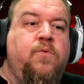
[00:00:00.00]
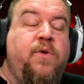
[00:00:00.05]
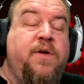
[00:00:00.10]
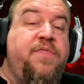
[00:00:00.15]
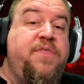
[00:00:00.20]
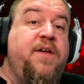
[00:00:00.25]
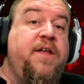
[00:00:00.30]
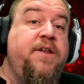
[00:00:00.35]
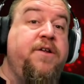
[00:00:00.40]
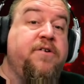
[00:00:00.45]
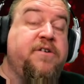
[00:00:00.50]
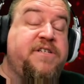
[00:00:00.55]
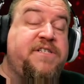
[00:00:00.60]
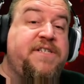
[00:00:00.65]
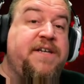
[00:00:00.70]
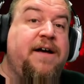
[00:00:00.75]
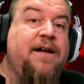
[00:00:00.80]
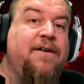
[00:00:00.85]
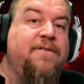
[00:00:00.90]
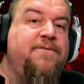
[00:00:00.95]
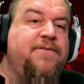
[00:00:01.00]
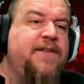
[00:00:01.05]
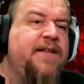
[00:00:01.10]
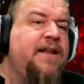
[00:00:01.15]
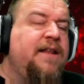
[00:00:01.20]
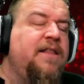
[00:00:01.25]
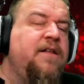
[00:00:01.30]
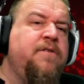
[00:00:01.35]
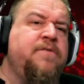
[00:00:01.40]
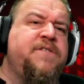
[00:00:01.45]
within yourself,
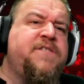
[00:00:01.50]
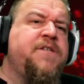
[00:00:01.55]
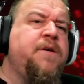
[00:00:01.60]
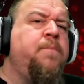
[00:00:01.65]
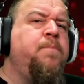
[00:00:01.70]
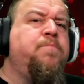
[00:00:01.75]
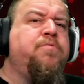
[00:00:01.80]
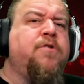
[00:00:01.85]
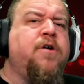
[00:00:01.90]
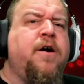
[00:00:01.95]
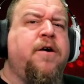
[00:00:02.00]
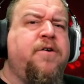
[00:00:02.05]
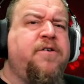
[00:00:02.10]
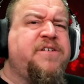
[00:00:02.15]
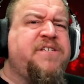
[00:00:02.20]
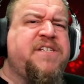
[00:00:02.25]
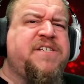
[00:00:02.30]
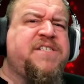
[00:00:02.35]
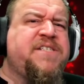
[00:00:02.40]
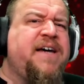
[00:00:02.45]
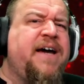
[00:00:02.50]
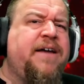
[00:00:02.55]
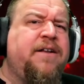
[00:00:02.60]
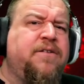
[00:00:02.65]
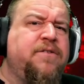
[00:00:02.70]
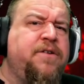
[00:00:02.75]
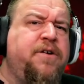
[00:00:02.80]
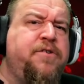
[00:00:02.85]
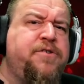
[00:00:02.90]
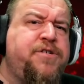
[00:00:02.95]
let alone some broader
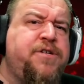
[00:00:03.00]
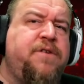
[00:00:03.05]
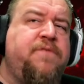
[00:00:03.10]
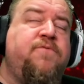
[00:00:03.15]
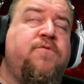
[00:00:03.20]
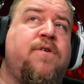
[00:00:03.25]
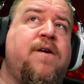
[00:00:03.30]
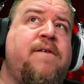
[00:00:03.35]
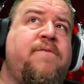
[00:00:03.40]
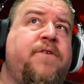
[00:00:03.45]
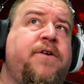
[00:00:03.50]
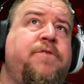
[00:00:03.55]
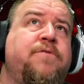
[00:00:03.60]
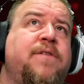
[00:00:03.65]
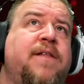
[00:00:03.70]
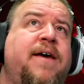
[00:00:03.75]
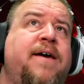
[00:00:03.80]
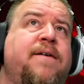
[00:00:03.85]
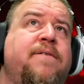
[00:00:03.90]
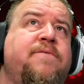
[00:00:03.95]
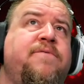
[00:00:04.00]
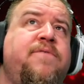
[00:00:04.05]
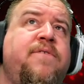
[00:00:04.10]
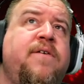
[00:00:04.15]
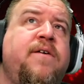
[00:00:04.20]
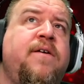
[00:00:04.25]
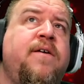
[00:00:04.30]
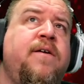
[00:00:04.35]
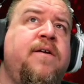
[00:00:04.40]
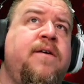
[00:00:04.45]
societal notion of wherever you live.
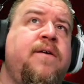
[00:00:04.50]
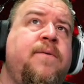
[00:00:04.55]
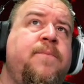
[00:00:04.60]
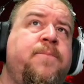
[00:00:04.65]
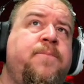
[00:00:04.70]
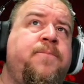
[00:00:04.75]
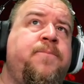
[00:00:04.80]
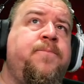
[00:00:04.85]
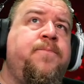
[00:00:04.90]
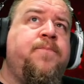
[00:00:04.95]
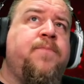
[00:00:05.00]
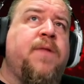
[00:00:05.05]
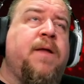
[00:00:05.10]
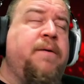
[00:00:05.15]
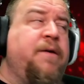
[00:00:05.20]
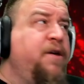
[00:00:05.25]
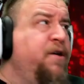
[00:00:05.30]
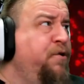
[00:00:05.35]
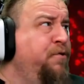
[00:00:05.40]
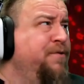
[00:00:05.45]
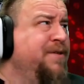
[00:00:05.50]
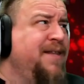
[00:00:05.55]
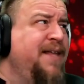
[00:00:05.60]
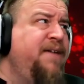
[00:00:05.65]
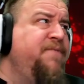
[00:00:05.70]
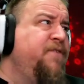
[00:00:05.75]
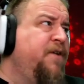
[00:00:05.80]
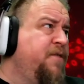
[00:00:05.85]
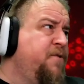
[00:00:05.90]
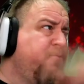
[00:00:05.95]
And you
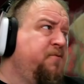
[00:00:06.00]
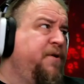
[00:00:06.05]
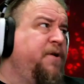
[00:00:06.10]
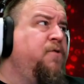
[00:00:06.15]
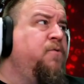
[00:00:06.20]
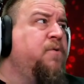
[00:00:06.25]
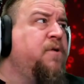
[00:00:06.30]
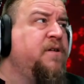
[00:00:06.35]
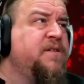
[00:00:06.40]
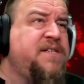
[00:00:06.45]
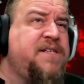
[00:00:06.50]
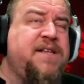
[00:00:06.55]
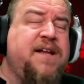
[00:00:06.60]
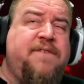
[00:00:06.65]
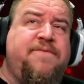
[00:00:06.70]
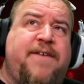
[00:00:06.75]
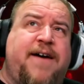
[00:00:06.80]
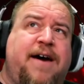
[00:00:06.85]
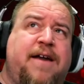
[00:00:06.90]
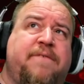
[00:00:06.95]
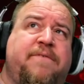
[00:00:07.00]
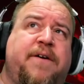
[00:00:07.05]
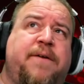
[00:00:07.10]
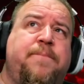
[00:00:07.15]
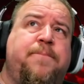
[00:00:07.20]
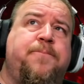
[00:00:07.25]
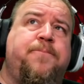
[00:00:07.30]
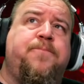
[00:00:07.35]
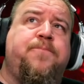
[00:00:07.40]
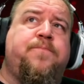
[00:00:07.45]
leave all the real world stuff out of it.
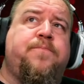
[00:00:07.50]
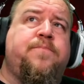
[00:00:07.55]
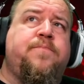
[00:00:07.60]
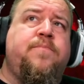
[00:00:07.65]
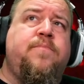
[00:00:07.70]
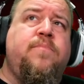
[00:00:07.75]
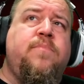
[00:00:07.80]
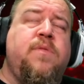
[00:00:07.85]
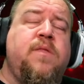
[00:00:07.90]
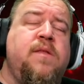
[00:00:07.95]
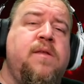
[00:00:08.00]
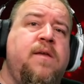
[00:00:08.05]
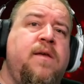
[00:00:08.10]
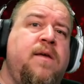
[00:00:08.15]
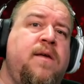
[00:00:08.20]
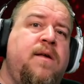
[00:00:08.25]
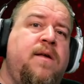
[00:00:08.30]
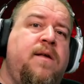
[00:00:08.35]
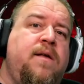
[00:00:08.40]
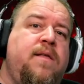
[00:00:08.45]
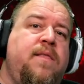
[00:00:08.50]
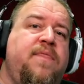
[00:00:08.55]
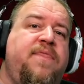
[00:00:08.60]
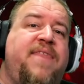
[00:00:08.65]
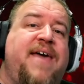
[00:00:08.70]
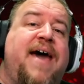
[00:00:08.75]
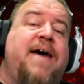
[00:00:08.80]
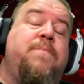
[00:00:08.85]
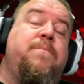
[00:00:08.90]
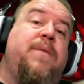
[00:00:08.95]

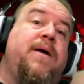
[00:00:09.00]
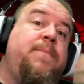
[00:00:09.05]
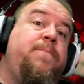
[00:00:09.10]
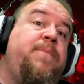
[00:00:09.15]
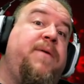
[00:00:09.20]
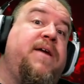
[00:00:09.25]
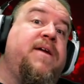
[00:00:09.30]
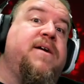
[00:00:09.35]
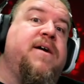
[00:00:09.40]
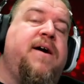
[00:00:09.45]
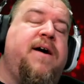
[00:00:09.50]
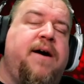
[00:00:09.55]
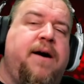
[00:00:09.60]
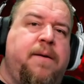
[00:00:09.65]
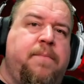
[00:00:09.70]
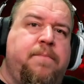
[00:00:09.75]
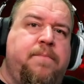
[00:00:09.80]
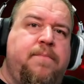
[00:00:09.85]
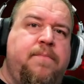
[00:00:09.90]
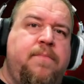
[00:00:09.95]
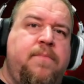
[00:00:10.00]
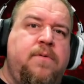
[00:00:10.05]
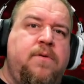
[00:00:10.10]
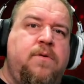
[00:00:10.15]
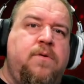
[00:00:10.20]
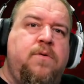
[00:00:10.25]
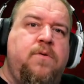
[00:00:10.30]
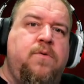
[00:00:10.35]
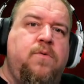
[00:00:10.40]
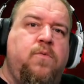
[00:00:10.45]
That might become
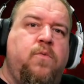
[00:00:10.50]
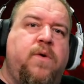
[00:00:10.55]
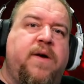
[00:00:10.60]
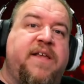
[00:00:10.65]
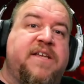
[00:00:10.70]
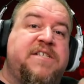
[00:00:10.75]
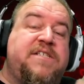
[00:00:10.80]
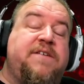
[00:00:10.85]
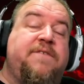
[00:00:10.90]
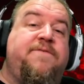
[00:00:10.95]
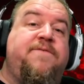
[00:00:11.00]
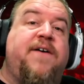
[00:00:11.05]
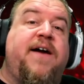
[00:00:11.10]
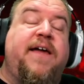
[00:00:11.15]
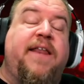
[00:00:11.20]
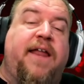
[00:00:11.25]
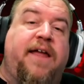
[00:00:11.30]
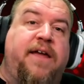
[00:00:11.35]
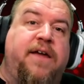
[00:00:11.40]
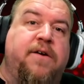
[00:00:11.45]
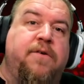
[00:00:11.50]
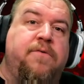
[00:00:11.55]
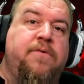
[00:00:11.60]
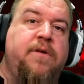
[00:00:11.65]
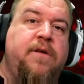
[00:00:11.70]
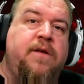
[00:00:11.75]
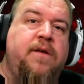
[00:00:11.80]
what is defining you.